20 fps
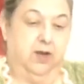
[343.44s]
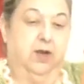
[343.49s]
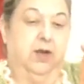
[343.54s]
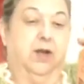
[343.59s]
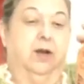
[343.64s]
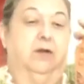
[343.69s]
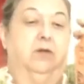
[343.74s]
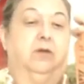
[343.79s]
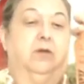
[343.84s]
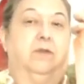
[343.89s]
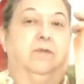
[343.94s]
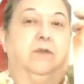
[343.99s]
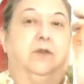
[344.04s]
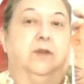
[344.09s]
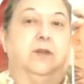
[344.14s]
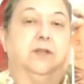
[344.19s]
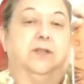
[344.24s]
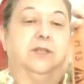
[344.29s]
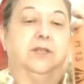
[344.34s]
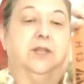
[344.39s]
I don't know if you
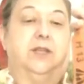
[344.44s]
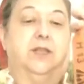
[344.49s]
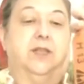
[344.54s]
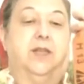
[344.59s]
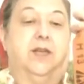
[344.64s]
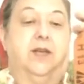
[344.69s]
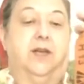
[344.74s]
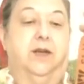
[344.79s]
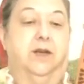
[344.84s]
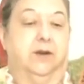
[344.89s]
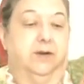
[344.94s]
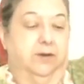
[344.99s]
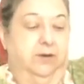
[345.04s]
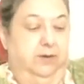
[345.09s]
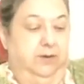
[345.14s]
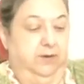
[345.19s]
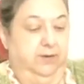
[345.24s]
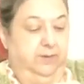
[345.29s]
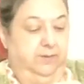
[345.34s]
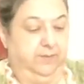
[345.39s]
can see that.
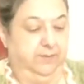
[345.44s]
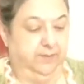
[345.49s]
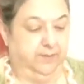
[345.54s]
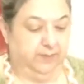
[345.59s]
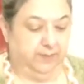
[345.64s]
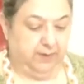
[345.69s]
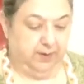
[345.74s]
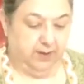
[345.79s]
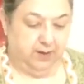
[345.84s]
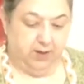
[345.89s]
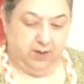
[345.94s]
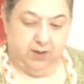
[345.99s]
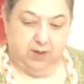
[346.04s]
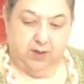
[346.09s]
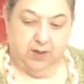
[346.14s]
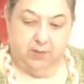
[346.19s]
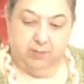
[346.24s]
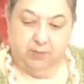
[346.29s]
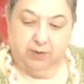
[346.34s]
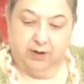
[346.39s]

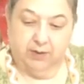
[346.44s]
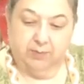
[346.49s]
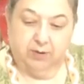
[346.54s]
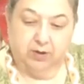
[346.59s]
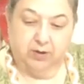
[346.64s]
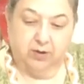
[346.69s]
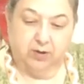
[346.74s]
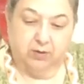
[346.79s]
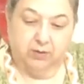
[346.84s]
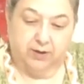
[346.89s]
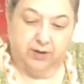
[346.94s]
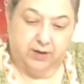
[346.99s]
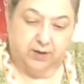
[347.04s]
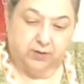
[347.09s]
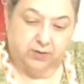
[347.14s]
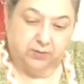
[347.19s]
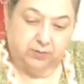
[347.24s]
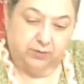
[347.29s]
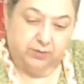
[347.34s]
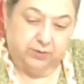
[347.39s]
But I'm going to go ahead and
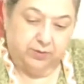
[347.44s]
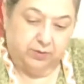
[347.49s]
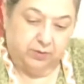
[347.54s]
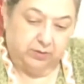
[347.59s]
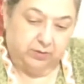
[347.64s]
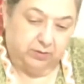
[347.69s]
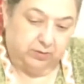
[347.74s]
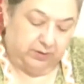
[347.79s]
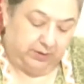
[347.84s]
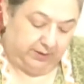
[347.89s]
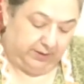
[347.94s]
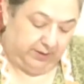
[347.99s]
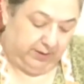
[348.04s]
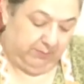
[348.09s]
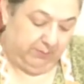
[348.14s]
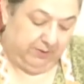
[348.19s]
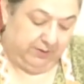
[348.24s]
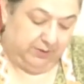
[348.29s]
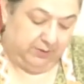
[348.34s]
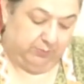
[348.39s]
do a thorough little cleaning
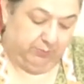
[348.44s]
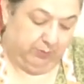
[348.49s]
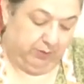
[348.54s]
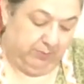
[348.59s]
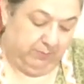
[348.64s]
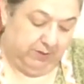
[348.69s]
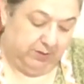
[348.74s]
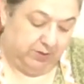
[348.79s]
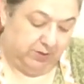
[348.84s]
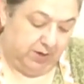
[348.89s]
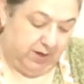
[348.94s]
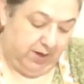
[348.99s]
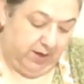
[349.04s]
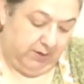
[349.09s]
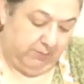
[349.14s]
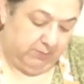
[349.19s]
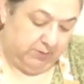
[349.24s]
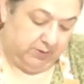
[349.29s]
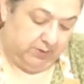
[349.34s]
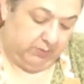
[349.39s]
because pretty much I
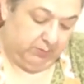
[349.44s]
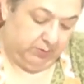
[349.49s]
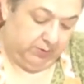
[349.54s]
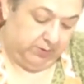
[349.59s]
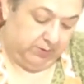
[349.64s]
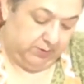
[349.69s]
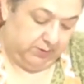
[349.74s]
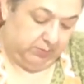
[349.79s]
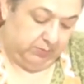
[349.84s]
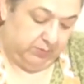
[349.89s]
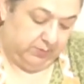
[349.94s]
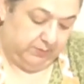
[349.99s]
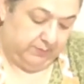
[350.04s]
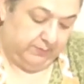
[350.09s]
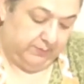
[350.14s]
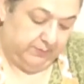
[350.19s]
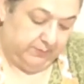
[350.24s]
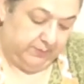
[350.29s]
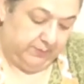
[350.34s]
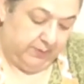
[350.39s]
am done with this one.
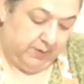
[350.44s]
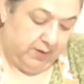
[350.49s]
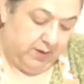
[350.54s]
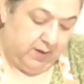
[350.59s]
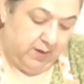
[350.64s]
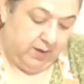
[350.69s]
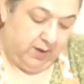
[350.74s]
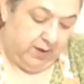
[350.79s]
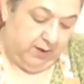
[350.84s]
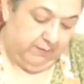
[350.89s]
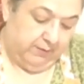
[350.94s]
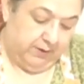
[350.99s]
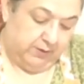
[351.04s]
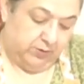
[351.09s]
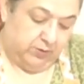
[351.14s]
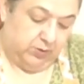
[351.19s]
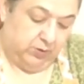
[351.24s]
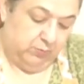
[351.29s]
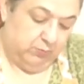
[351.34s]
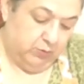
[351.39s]
I've got
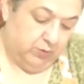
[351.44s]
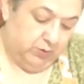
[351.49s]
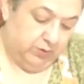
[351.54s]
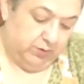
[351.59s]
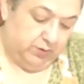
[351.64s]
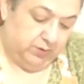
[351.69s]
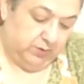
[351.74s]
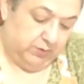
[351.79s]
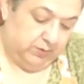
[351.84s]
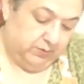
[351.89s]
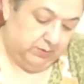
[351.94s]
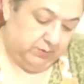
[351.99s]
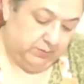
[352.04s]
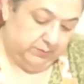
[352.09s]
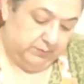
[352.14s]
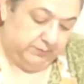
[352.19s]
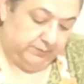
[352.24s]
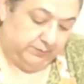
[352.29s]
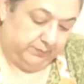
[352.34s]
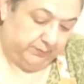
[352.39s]
2 more to do,
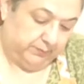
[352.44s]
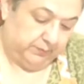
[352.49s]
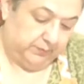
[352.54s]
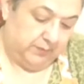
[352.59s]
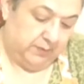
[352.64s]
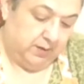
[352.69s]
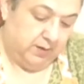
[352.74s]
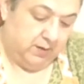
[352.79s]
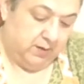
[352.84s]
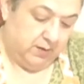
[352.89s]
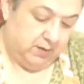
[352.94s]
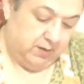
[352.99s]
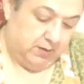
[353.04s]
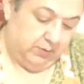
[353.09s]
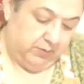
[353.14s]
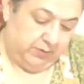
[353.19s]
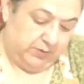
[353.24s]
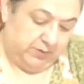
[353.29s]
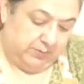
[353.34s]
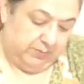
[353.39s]

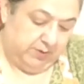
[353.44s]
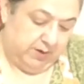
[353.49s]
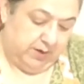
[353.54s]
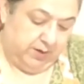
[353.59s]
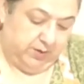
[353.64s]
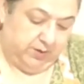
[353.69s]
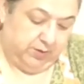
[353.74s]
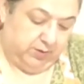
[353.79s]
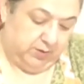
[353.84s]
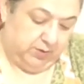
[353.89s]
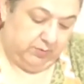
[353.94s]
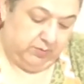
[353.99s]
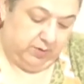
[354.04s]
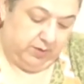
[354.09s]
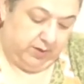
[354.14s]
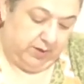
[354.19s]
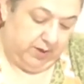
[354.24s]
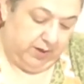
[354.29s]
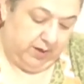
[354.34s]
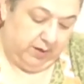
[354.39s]
which I'm not going to do
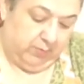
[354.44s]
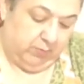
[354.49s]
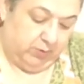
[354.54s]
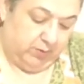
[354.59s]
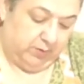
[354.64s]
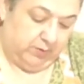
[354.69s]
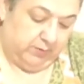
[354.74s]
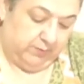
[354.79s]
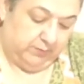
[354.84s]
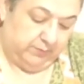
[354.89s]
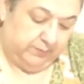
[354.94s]
on camera.